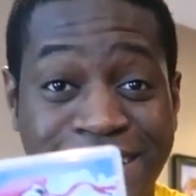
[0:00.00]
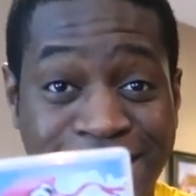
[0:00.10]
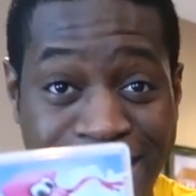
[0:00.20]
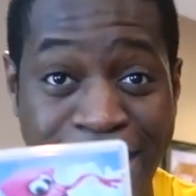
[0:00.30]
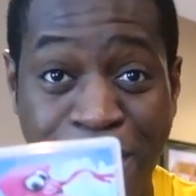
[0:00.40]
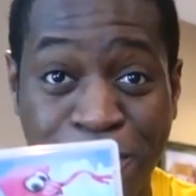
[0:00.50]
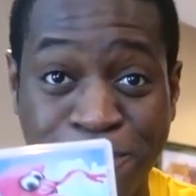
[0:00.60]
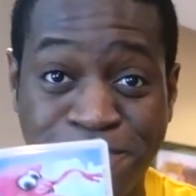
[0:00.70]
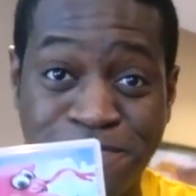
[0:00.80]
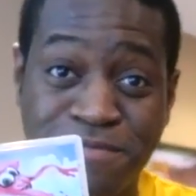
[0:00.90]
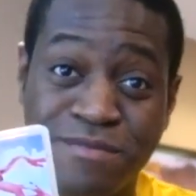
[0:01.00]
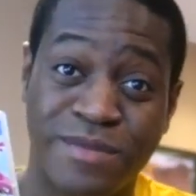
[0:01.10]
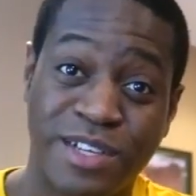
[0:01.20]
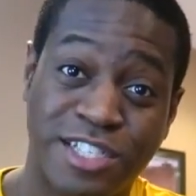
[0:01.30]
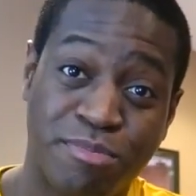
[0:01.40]
Now,
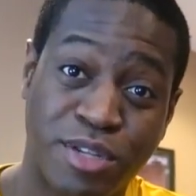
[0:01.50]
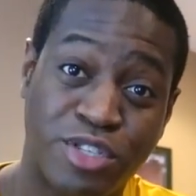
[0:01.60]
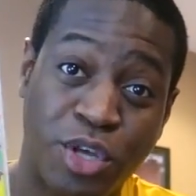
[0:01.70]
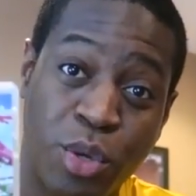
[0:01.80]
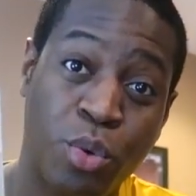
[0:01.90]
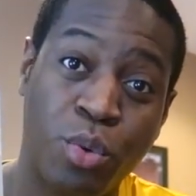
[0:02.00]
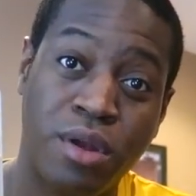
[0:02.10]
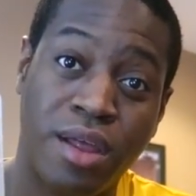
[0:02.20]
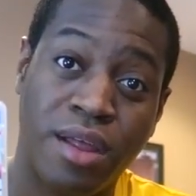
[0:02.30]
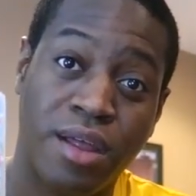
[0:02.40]
Splatoon